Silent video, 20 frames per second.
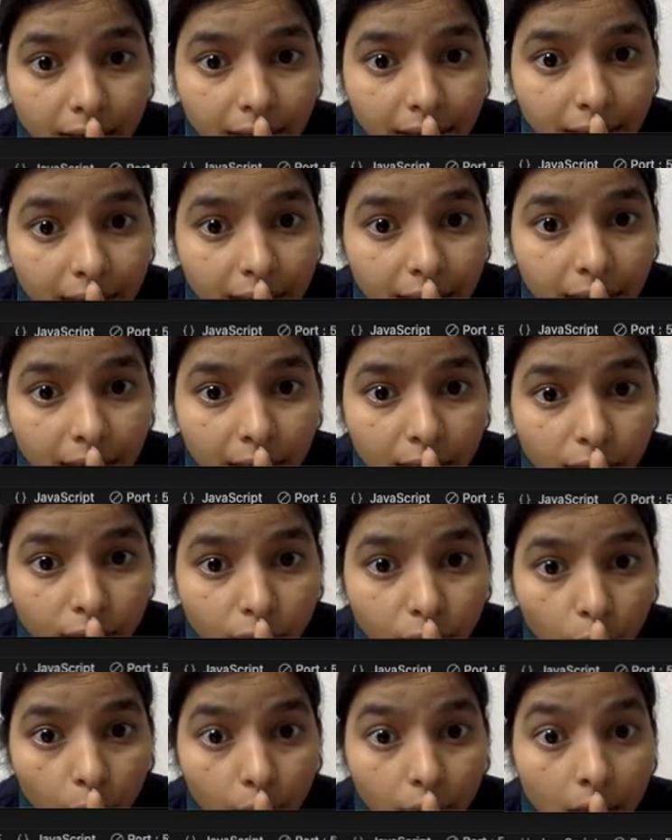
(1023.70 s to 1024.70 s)
not included.
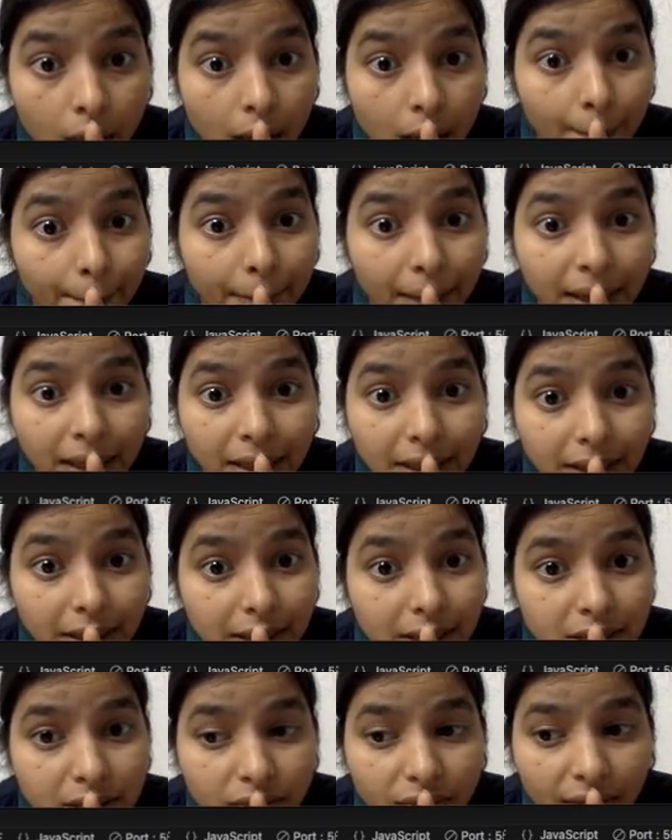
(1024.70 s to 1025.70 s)
We retain here
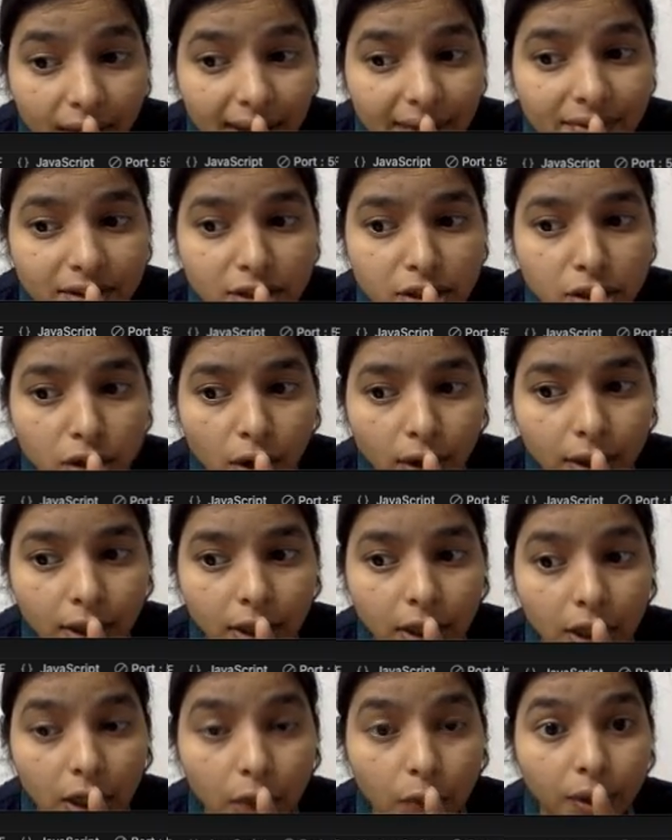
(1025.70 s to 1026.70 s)
4, but
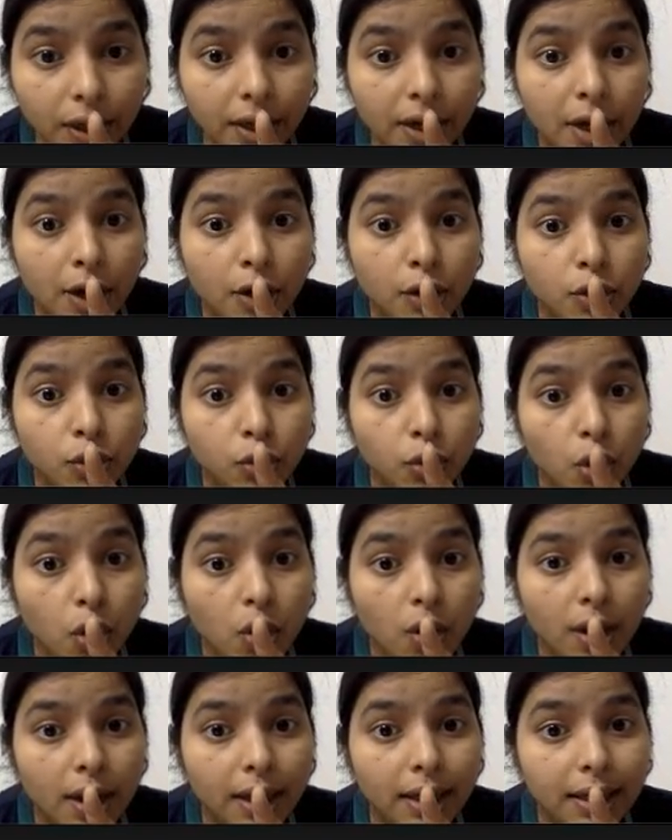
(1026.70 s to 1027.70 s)
this 5 is not
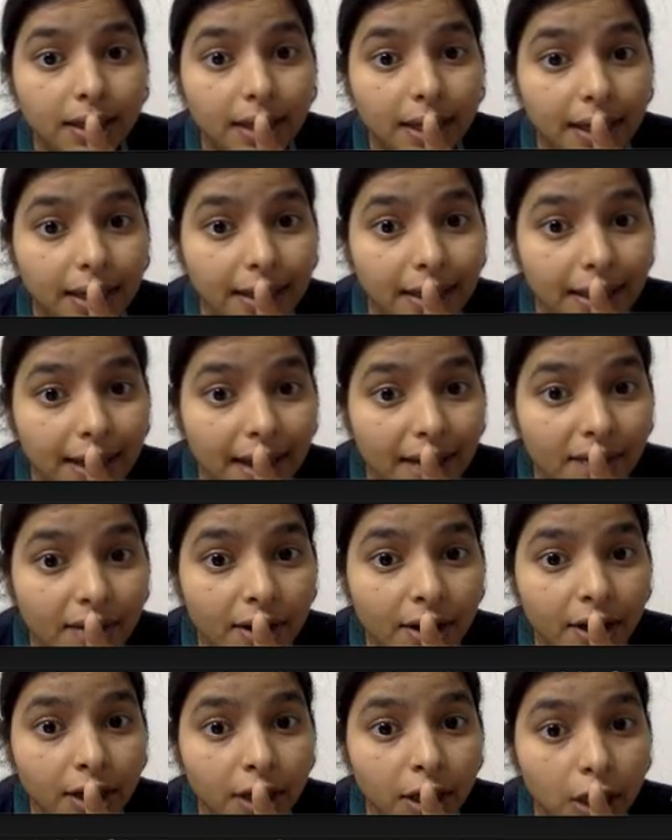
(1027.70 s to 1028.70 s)
included, so
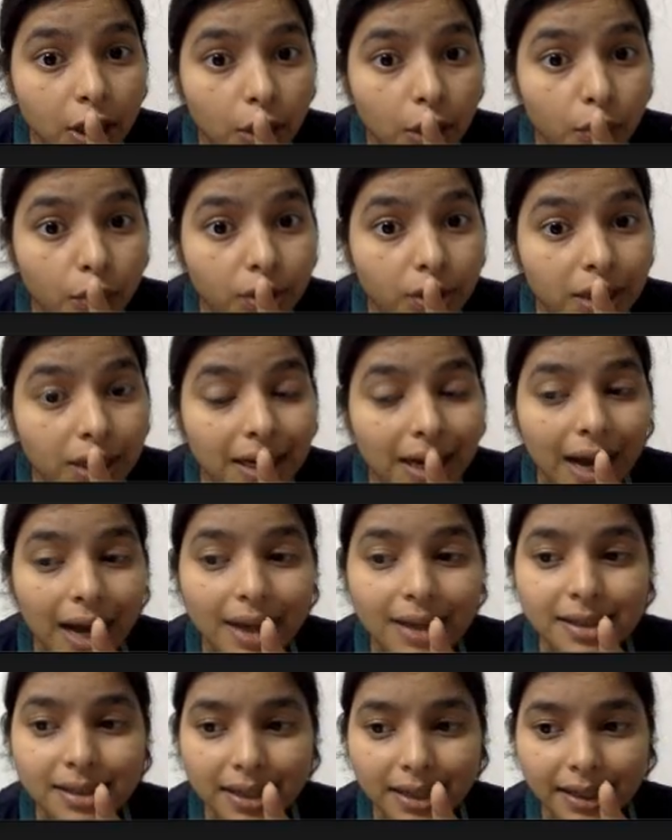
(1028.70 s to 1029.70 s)
it never
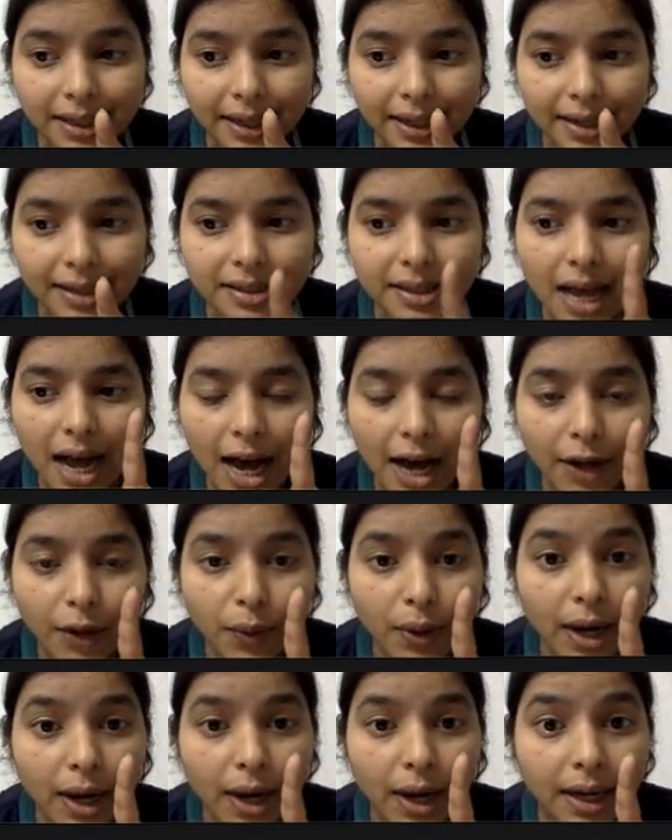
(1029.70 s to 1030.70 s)
include the
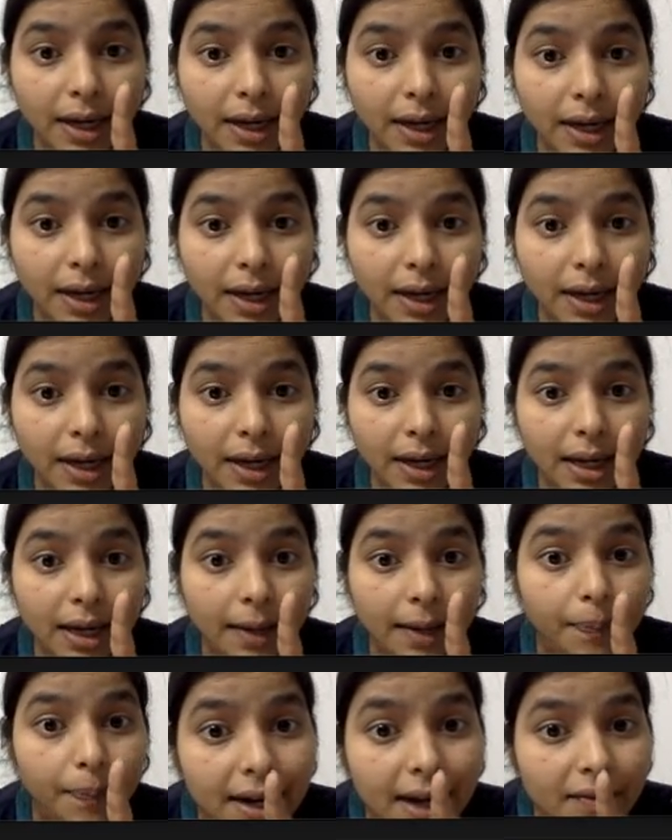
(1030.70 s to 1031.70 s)
last index. Are you
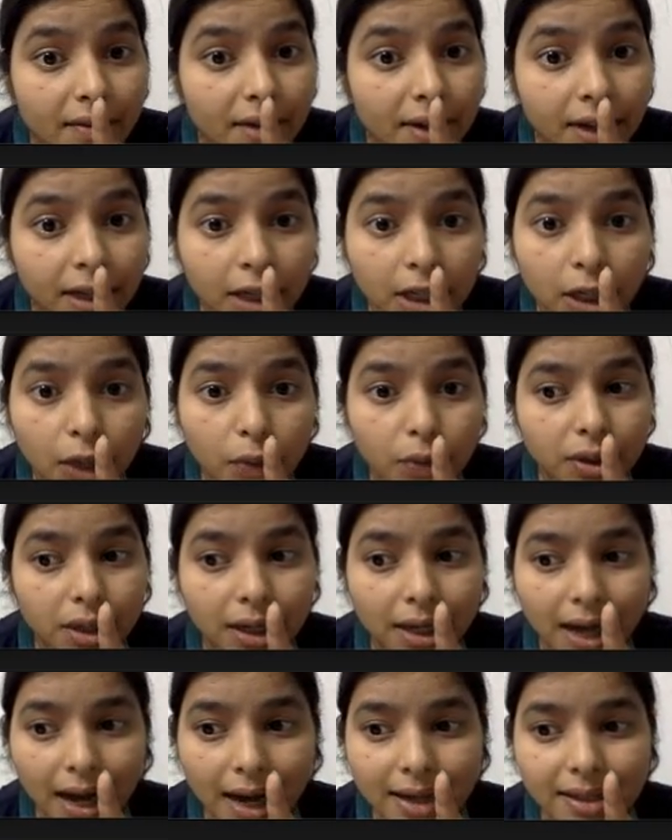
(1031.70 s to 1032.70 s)
getting? It will
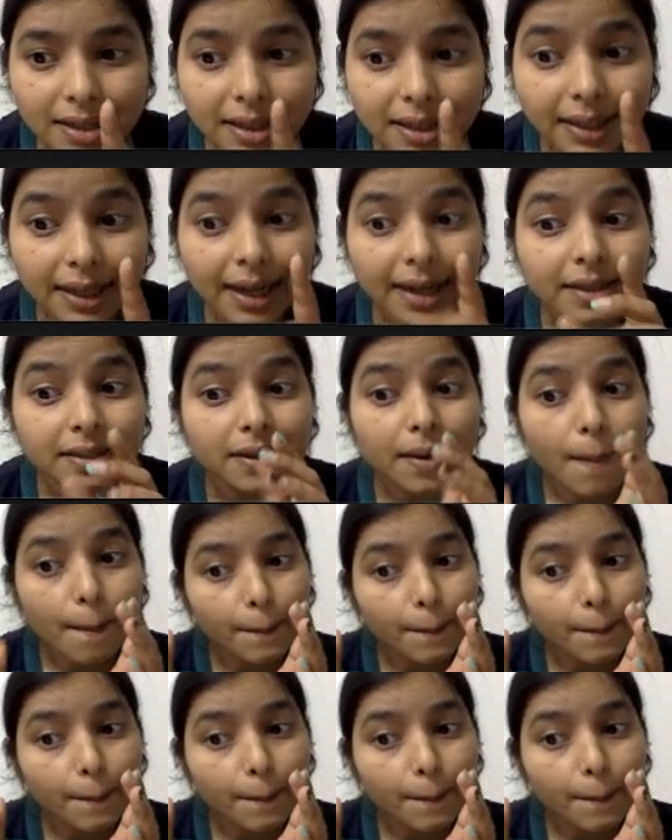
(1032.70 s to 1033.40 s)
never include the